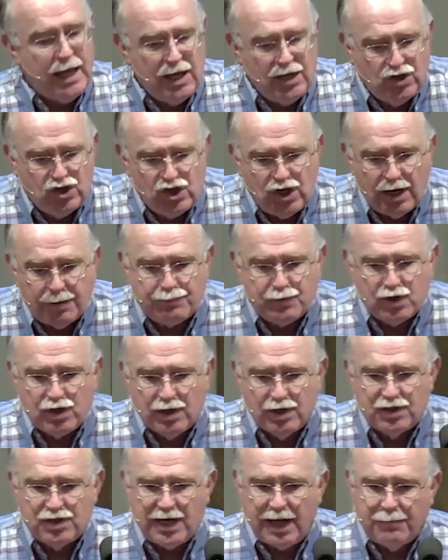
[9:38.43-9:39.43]
the
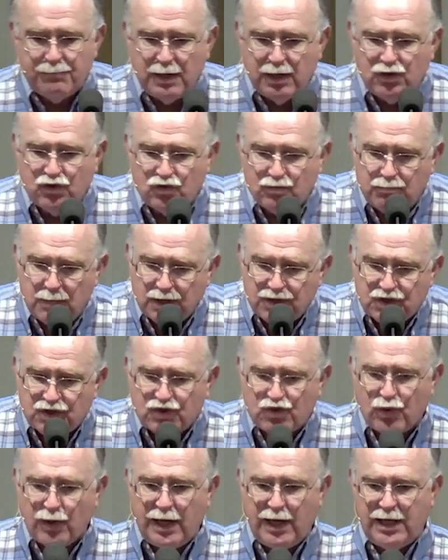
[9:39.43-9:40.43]
Egyptians had been
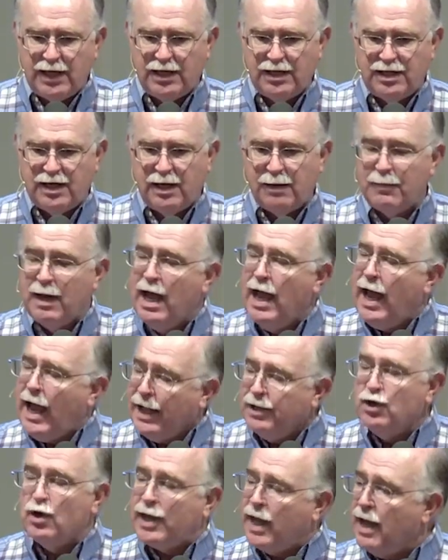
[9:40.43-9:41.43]
mistreating them.
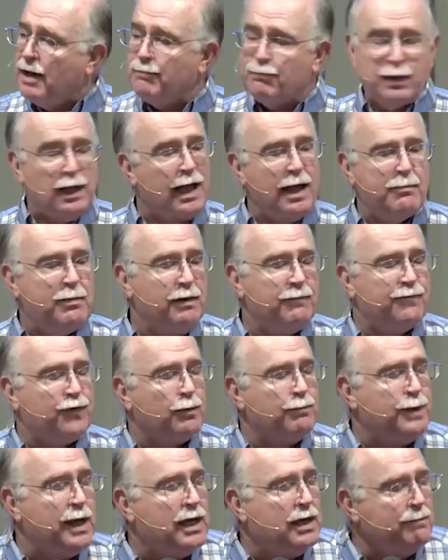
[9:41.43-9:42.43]
And you can't blame
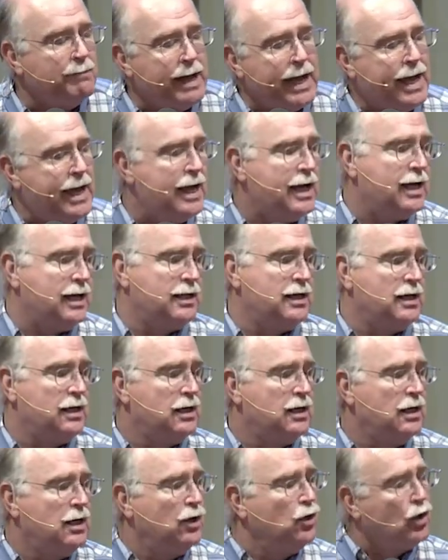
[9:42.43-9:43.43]
him for being
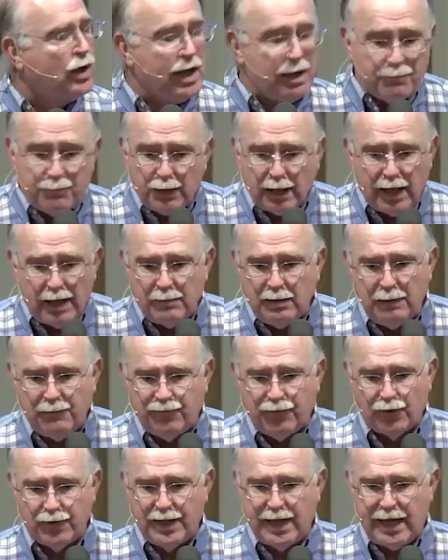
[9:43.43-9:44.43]
mad. You can't blame
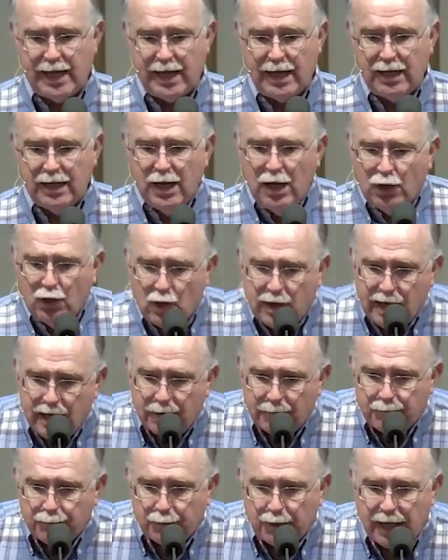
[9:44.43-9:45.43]
him for that. You
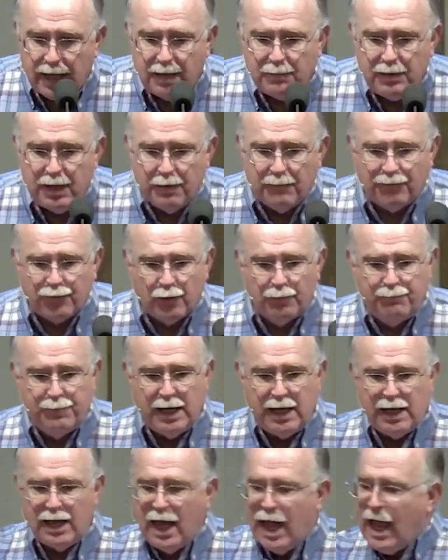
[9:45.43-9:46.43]
can't blame him for
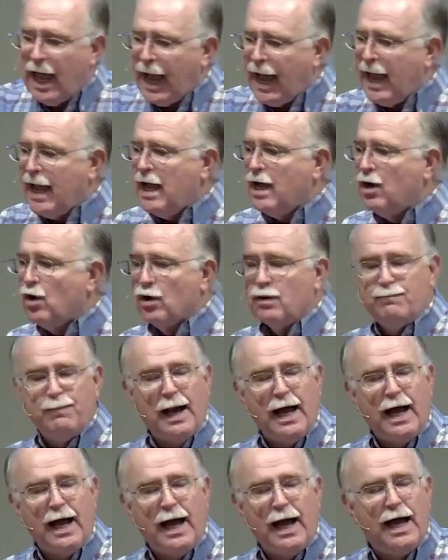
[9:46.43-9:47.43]
being
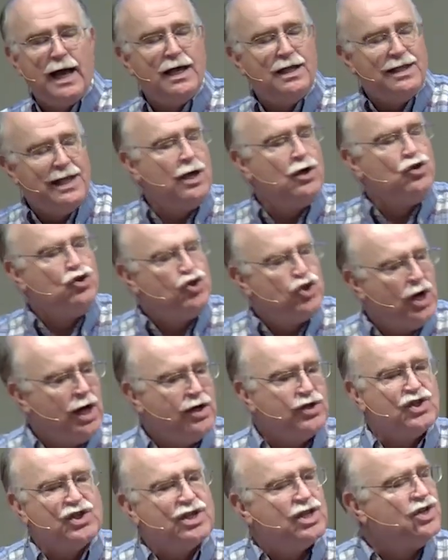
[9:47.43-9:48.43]
angered by the
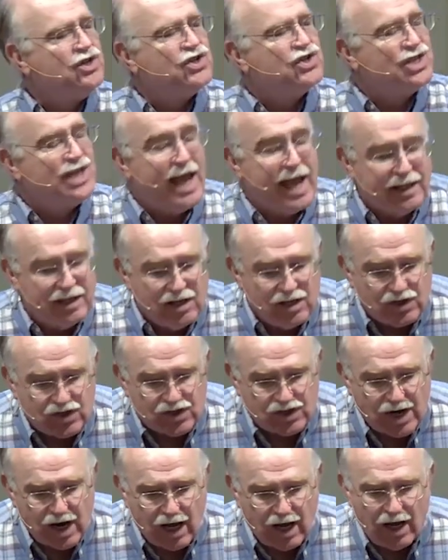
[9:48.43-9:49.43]
injustice that he
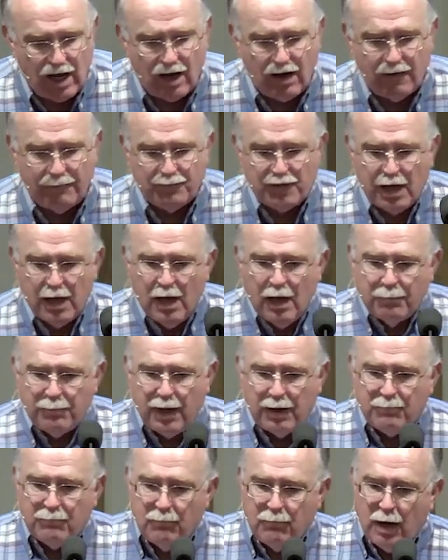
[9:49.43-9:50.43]
saw.
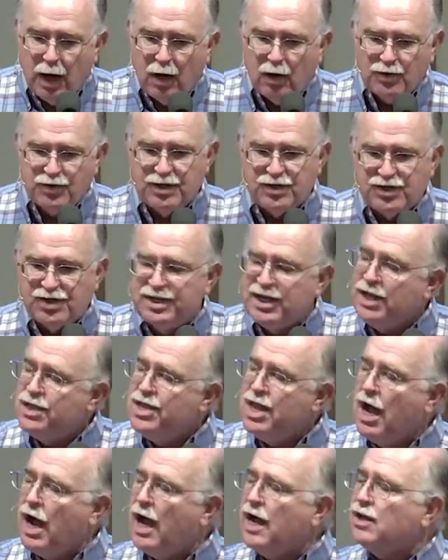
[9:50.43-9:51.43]
But Moses
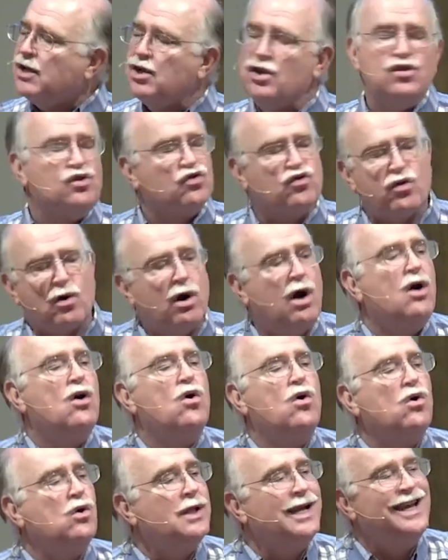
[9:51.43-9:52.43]
did not
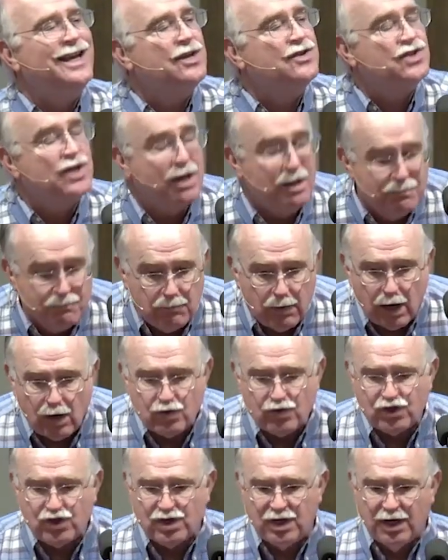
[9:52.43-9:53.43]
control his
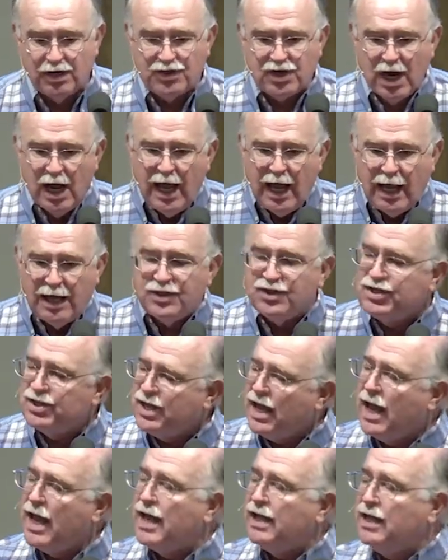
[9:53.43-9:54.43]
emotions.
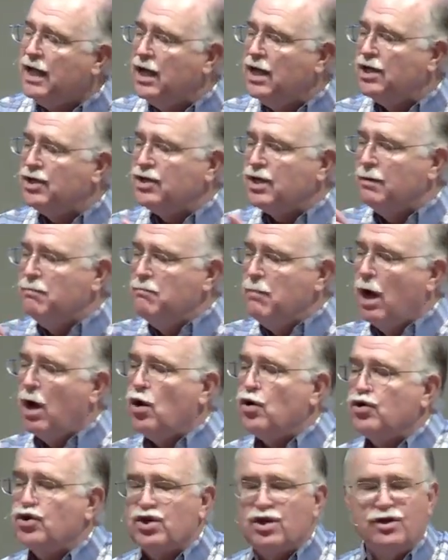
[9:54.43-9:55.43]
Instead, his
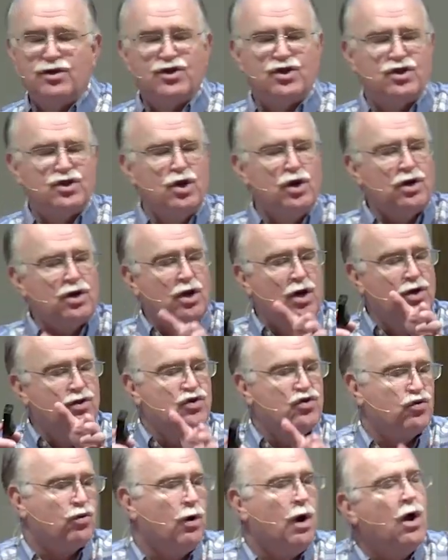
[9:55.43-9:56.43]
emotions took
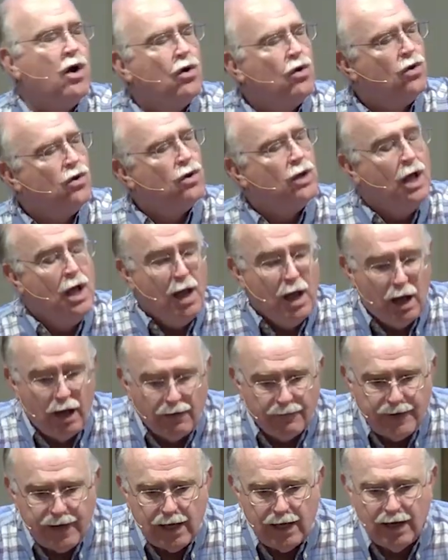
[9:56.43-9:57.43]
control
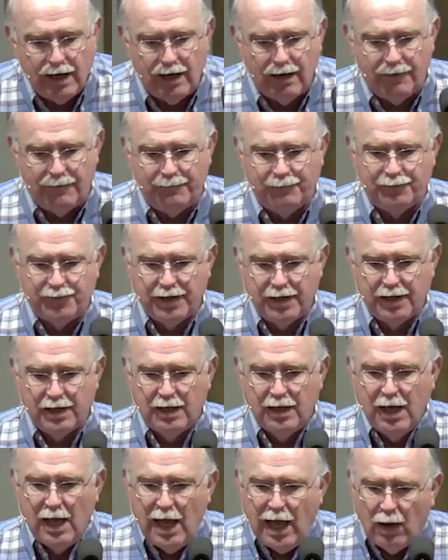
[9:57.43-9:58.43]
of him.
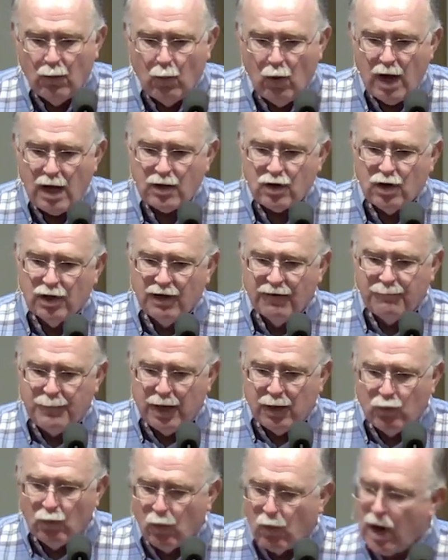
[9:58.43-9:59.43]
And what could
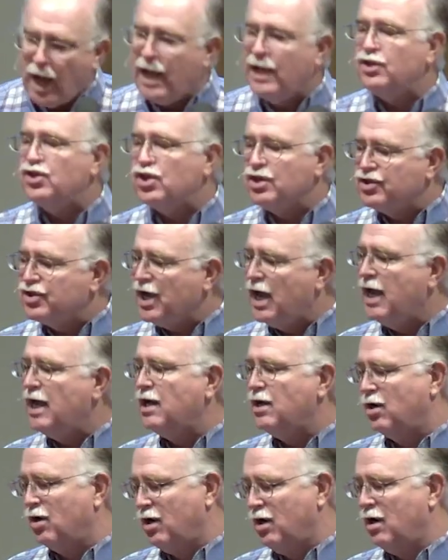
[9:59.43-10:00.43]
have been righteous
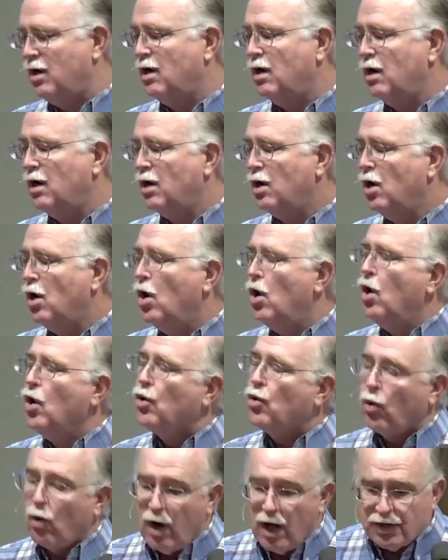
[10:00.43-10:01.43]
anger
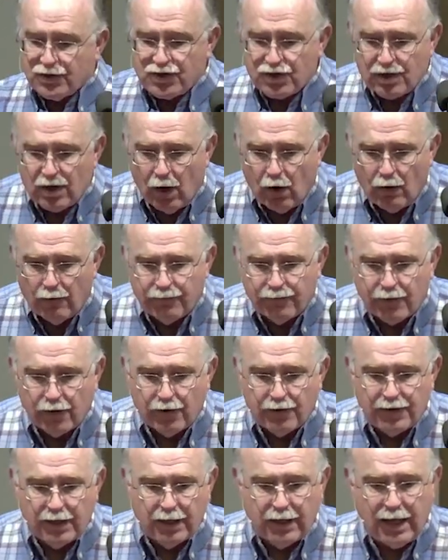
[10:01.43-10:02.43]
crossed
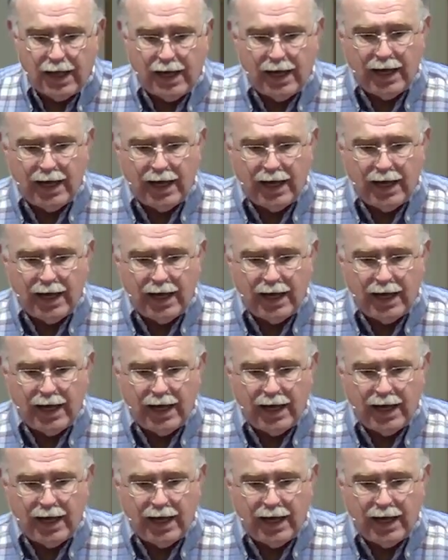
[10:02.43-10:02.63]
over the